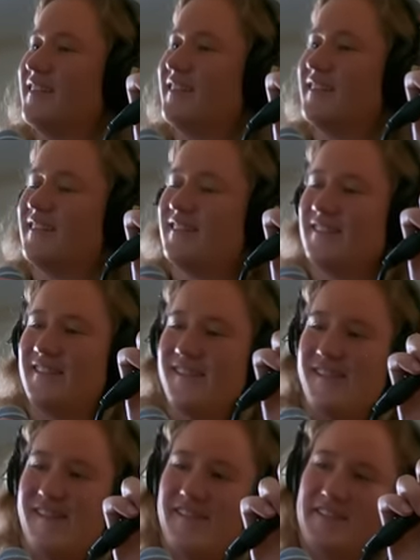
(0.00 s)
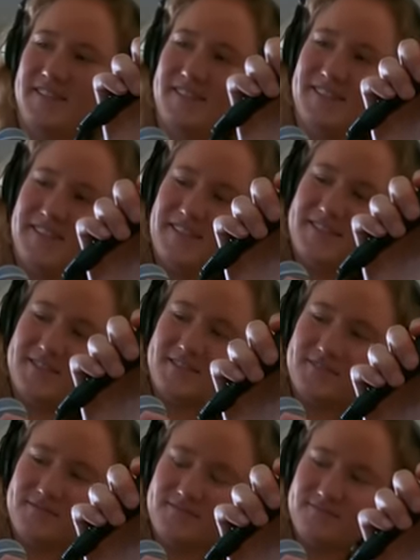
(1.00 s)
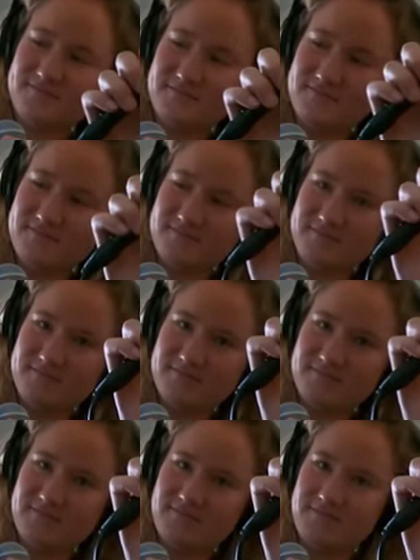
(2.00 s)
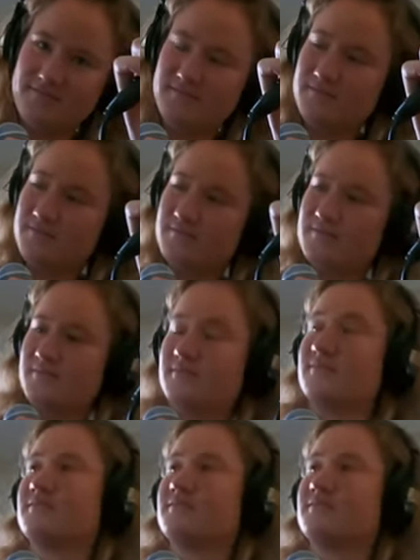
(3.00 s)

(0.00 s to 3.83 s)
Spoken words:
(not speaking)